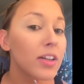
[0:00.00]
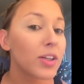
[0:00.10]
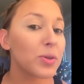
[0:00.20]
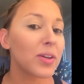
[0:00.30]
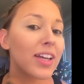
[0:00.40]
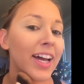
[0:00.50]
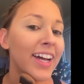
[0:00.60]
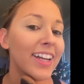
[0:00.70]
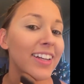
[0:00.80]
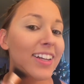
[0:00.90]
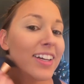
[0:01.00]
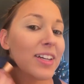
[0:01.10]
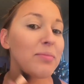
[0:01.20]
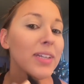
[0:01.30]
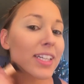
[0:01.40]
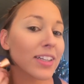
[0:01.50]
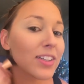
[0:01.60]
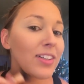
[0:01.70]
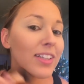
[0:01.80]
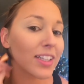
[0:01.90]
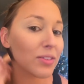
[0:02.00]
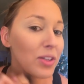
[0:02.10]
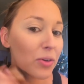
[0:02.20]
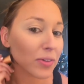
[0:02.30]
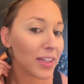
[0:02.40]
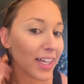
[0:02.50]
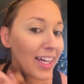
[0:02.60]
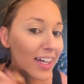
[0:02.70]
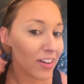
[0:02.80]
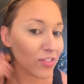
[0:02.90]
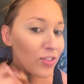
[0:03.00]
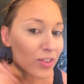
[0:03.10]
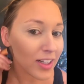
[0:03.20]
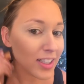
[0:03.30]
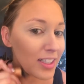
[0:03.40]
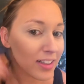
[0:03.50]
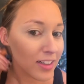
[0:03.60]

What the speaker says: you can make it look like you don't really have one